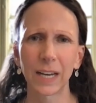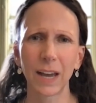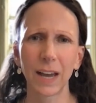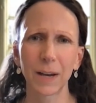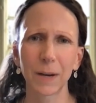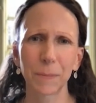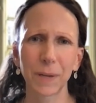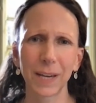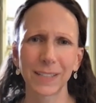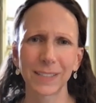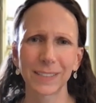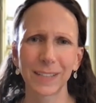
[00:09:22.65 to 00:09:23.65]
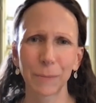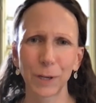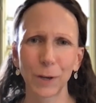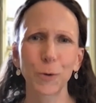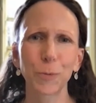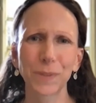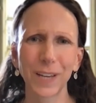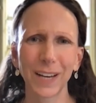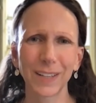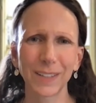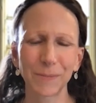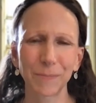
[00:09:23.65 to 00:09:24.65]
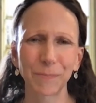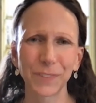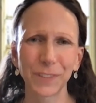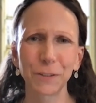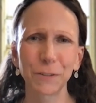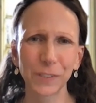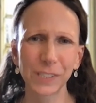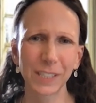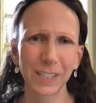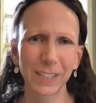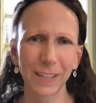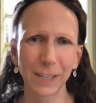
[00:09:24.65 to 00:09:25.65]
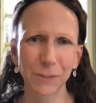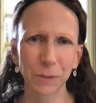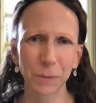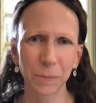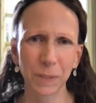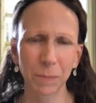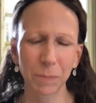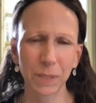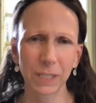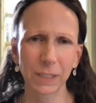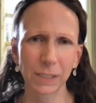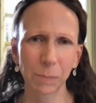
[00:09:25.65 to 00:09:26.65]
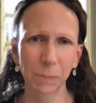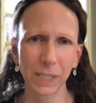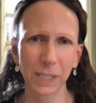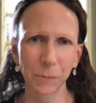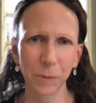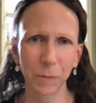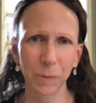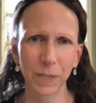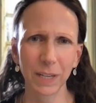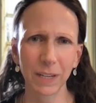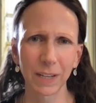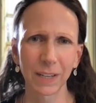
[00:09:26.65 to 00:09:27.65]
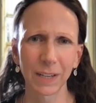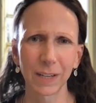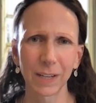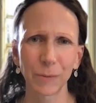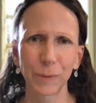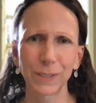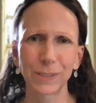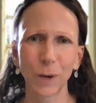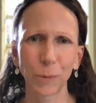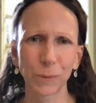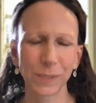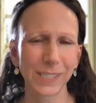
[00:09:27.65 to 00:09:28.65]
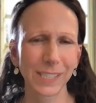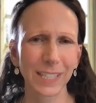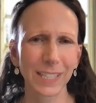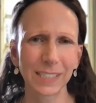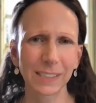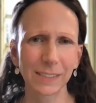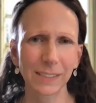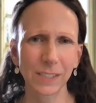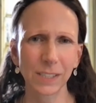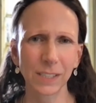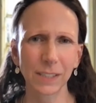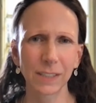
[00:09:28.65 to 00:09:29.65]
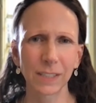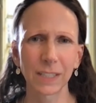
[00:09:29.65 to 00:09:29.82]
Um, and I would hope that the university classroom can be a space where we, we don't see it in such a